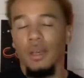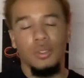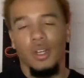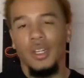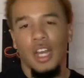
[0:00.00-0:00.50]

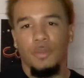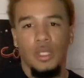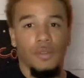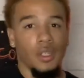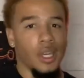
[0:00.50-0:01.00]

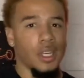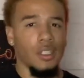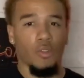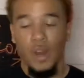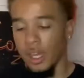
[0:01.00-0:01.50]

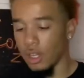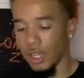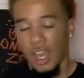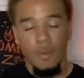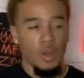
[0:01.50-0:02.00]
a regular
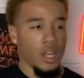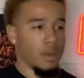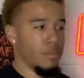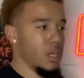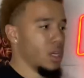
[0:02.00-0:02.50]
camera. It
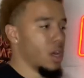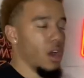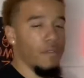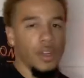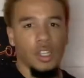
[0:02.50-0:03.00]
could be
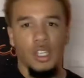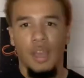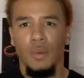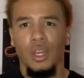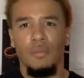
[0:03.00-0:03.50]
a vintage
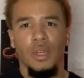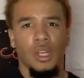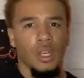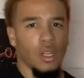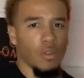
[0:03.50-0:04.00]
camera. It could
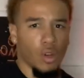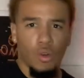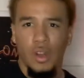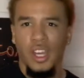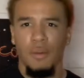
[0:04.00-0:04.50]
be a
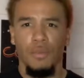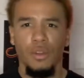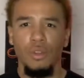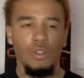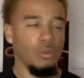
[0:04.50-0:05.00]
recording camera for
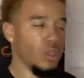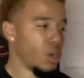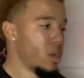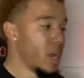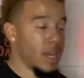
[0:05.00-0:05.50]
YouTube, you
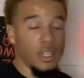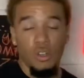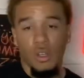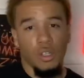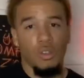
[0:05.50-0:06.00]
know.
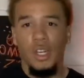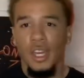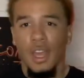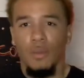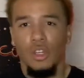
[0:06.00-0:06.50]
You need a
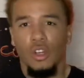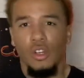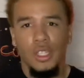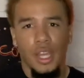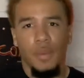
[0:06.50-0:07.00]
camera, you know, you
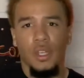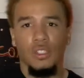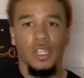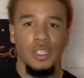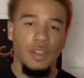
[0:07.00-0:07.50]
can take pictures.
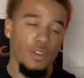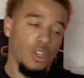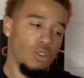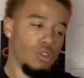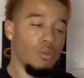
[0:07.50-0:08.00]
Like I said, if you're a
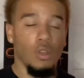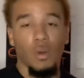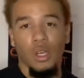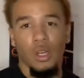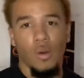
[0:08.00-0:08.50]
YouTuber, you
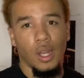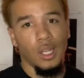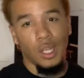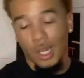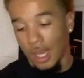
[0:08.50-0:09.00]
want good quality,
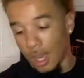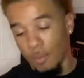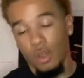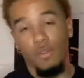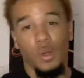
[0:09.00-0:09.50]
get a
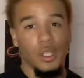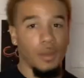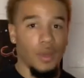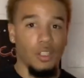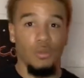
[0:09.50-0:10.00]
camera. If you want to
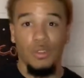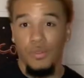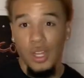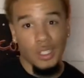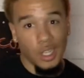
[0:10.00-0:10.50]
take pictures with your
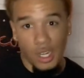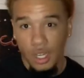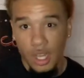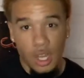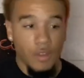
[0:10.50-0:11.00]
friends, get a
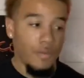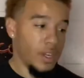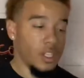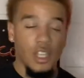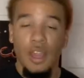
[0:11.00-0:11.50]

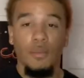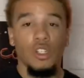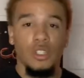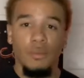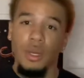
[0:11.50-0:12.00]
vintage camera,
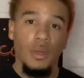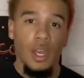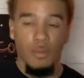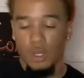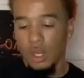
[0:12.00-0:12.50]
just some type of
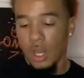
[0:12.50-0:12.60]
camera.